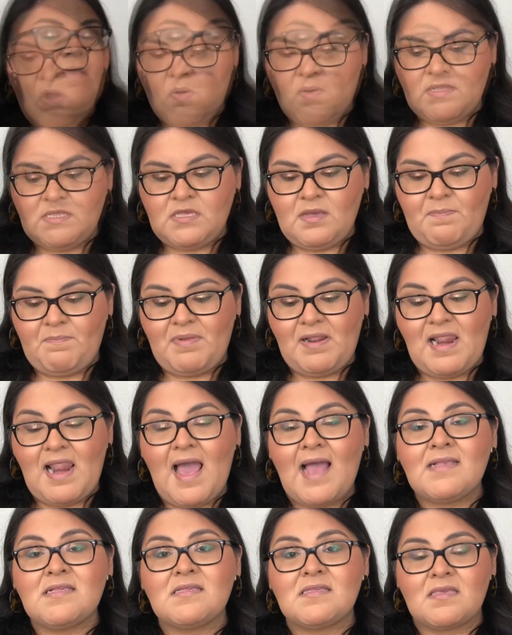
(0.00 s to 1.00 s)
it's a
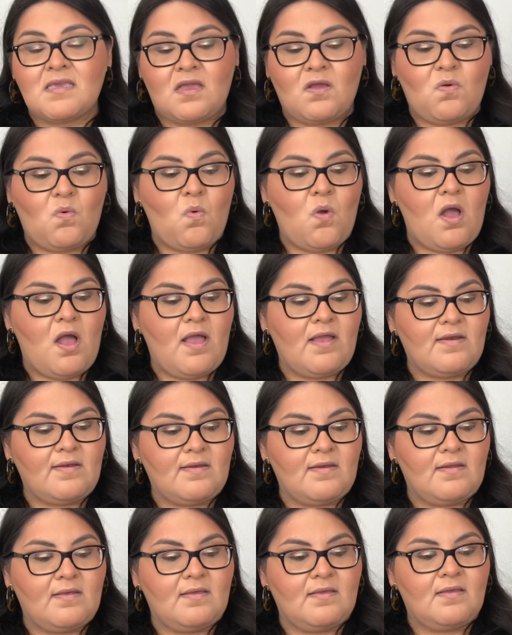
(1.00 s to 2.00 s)
plastic
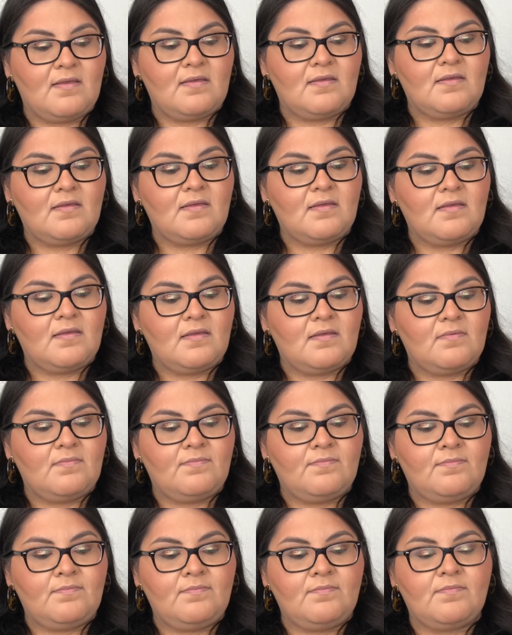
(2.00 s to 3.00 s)
wand.
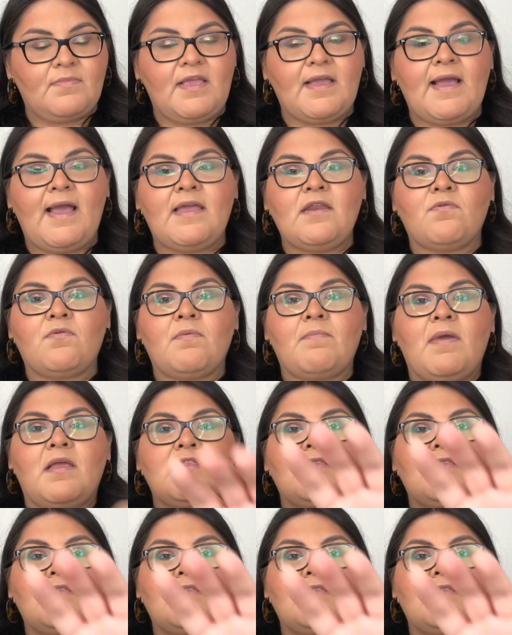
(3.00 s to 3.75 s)
It kind of reminds